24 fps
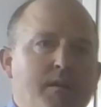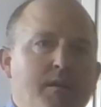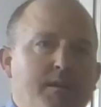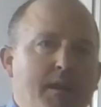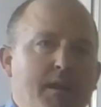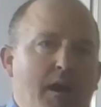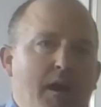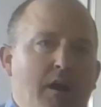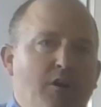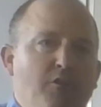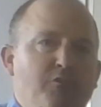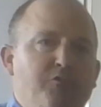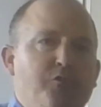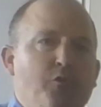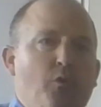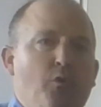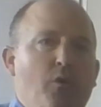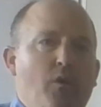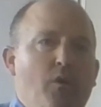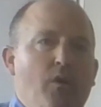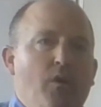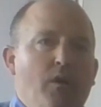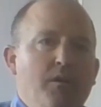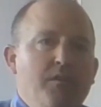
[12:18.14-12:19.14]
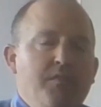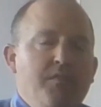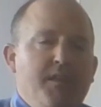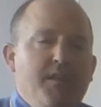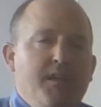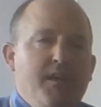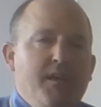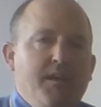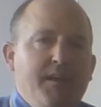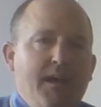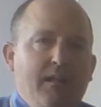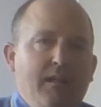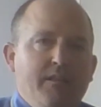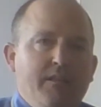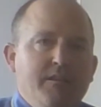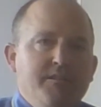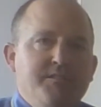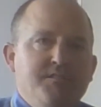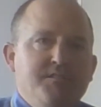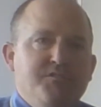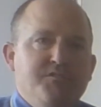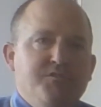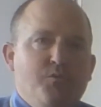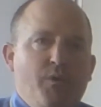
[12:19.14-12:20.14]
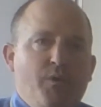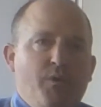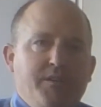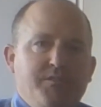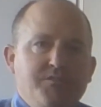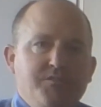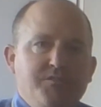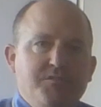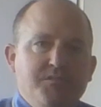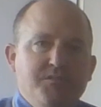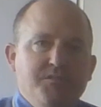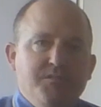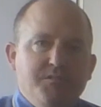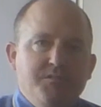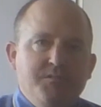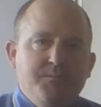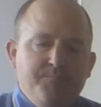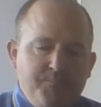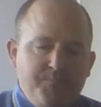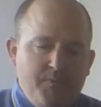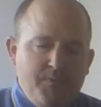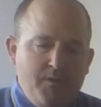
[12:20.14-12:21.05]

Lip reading: Now for the analysis questions.